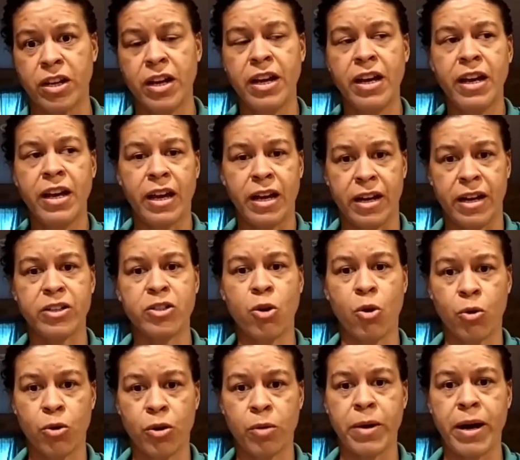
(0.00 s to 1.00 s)
And I
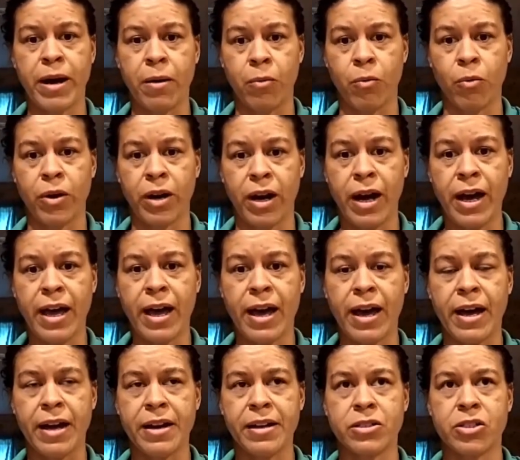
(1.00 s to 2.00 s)
told her about what I
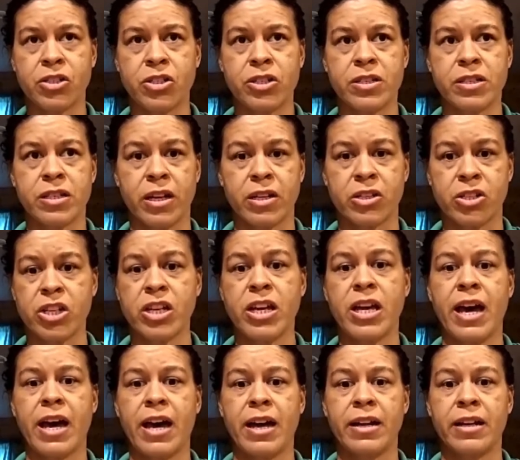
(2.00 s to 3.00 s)
had, and she's like, she
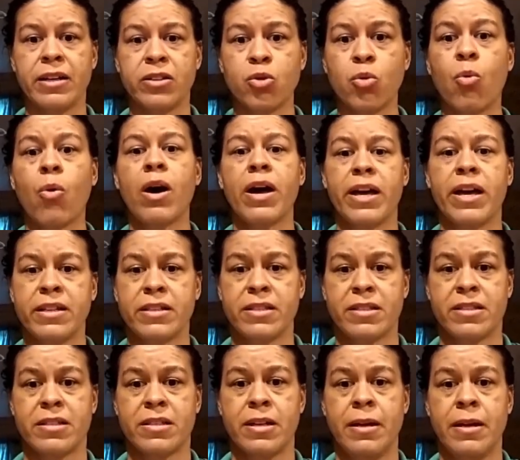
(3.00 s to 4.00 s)
had it twice.